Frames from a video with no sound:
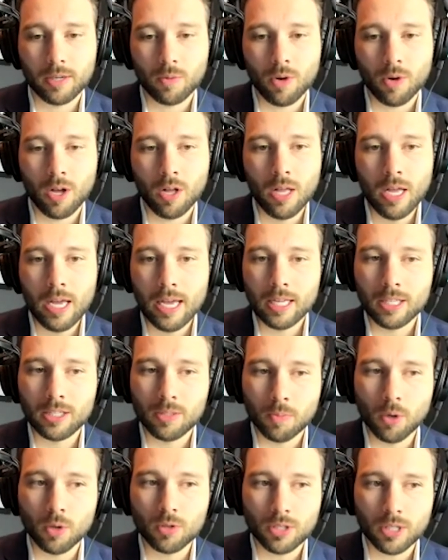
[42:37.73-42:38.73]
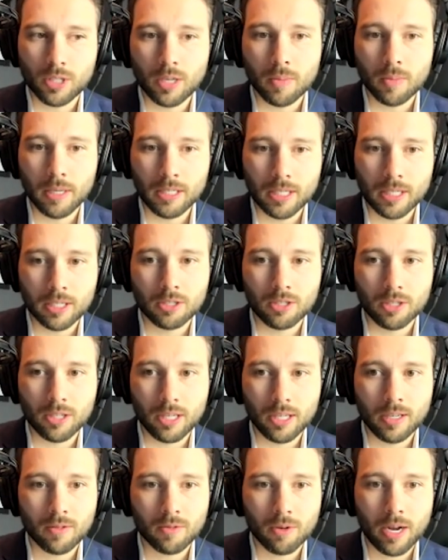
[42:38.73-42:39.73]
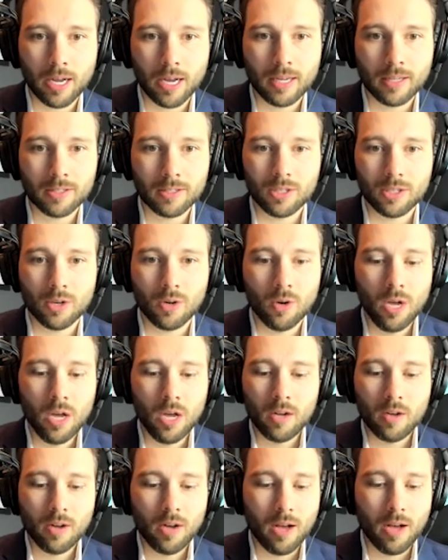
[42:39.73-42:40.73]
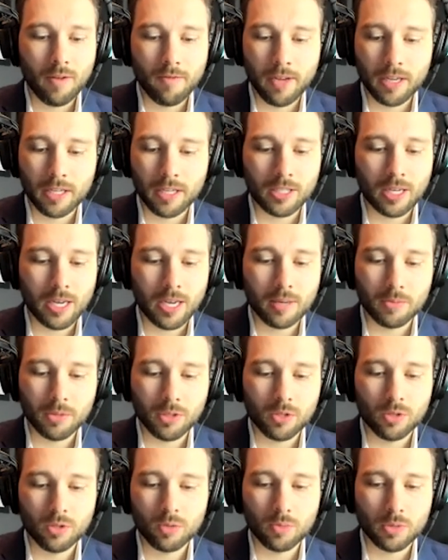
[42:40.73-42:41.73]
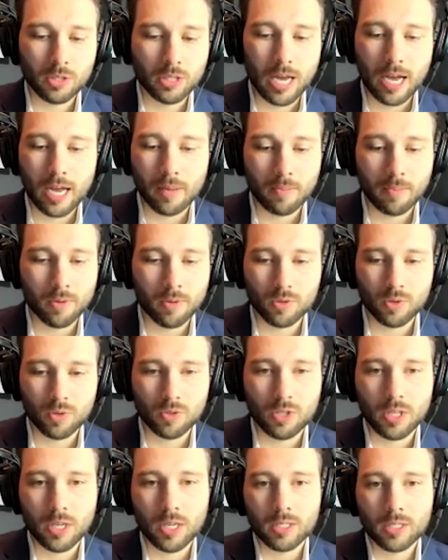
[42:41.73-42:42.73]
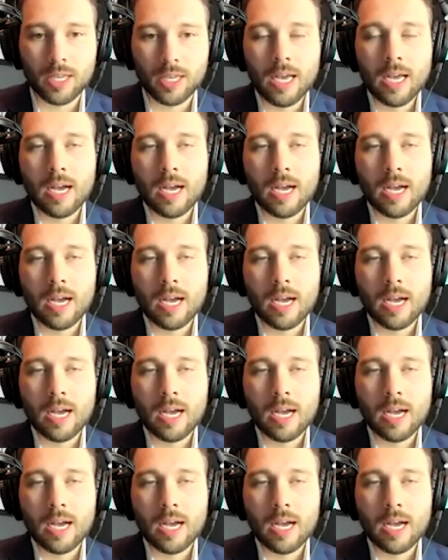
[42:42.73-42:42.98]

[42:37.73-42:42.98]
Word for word: Well, it's mostly going to be digitally, right? So FaceTime, Zoom, Skype, those sorts of things.